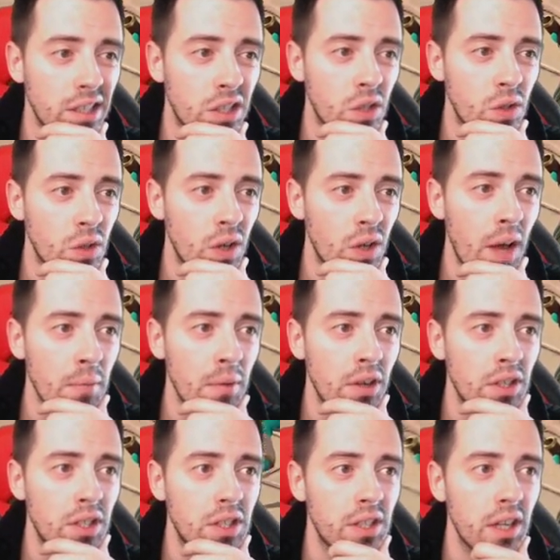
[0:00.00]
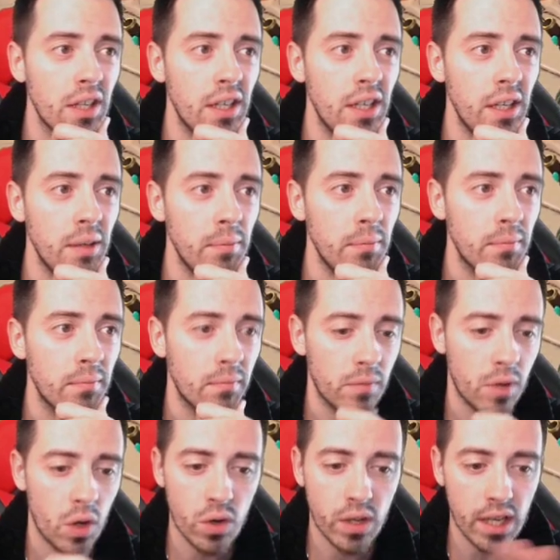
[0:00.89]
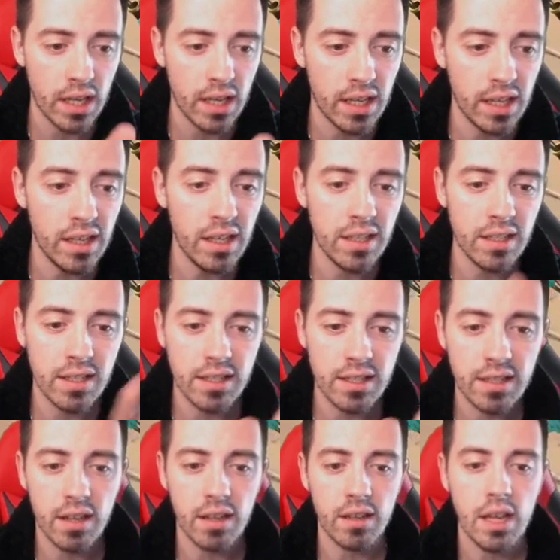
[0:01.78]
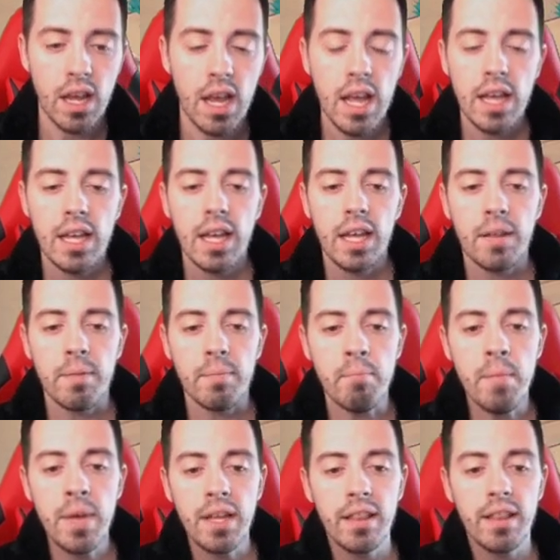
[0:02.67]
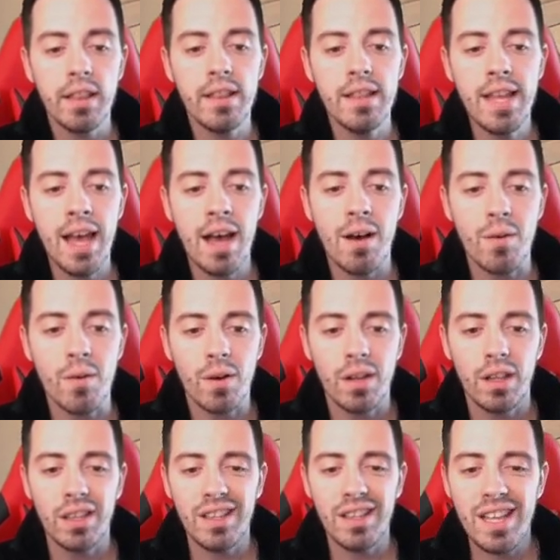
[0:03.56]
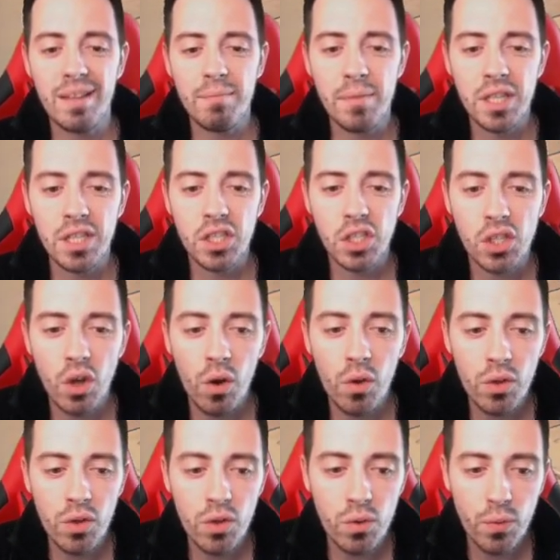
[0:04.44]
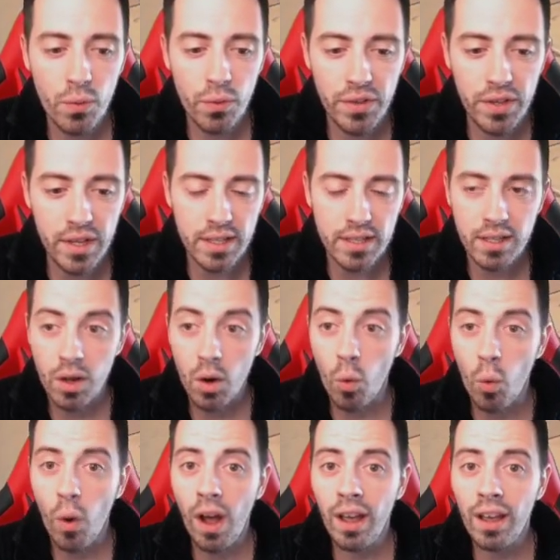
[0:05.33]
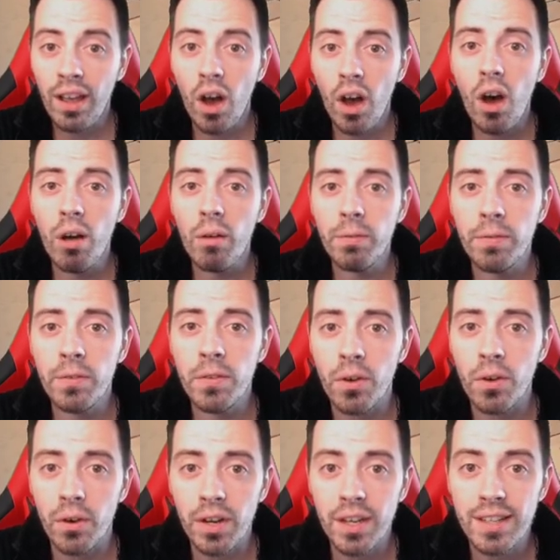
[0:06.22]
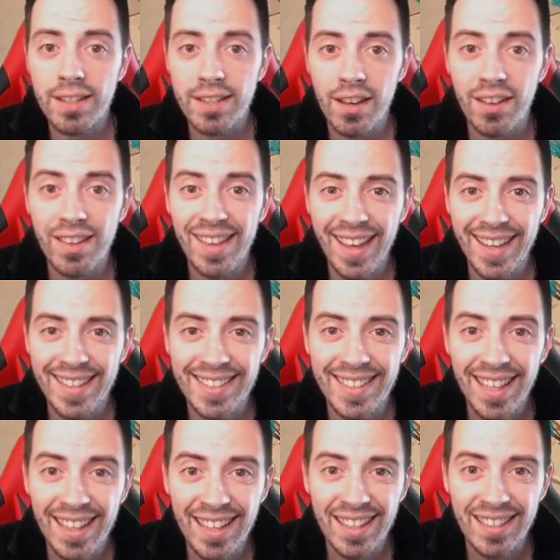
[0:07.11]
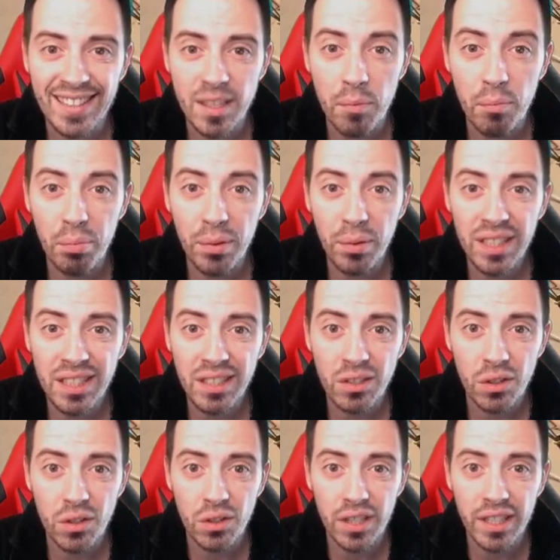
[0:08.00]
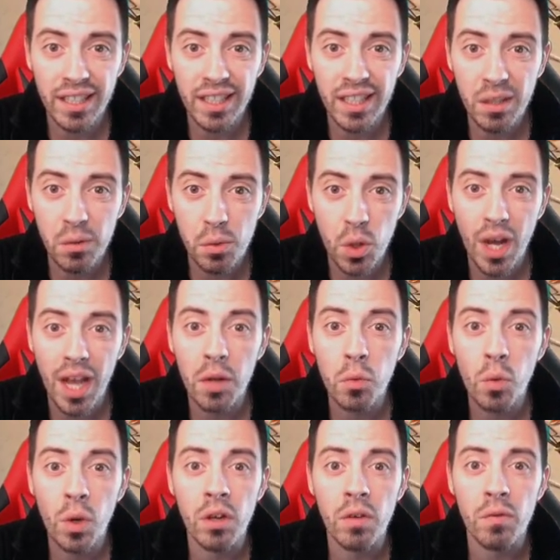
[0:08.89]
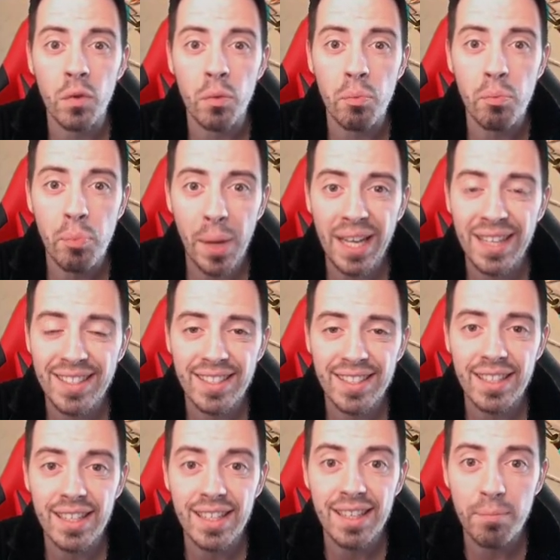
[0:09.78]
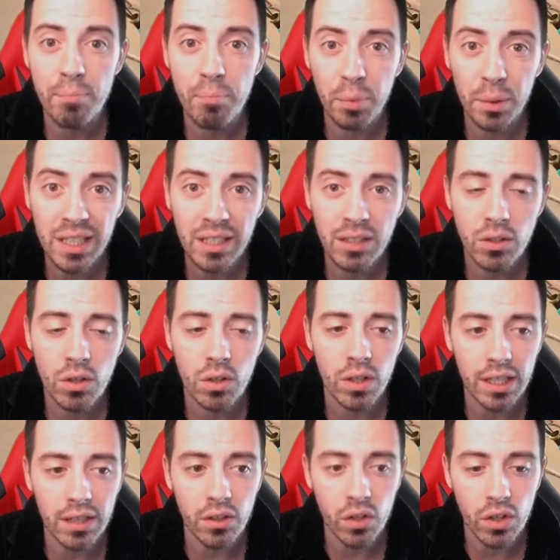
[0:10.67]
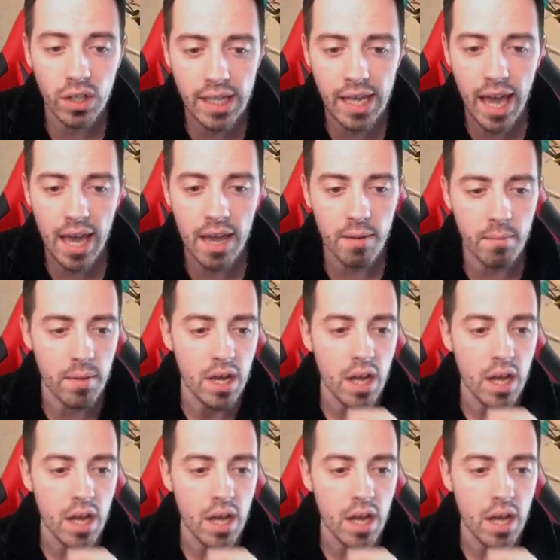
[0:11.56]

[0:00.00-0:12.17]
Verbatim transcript: So I'm gonna stun him. Okay, he is stunned now, let me show you this, why Ofner is an excellent bleeder hero and one of the best bleeder in the game.